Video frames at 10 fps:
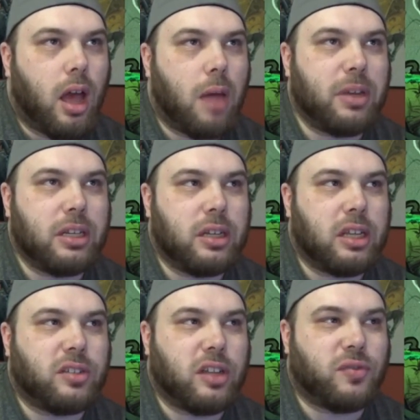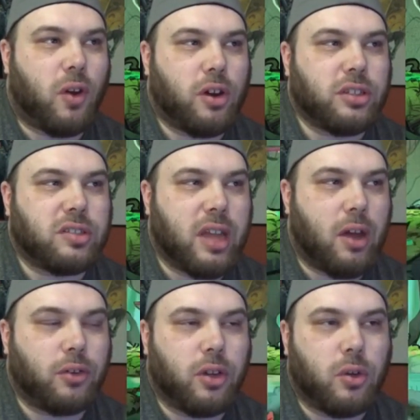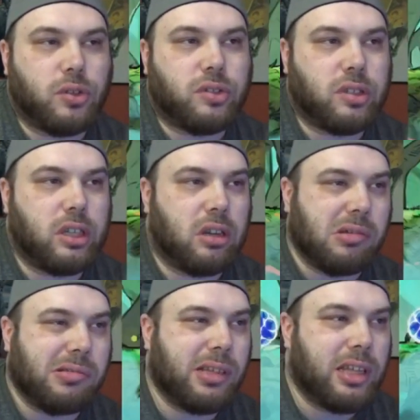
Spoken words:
I mean, as far as the sound goes, you know,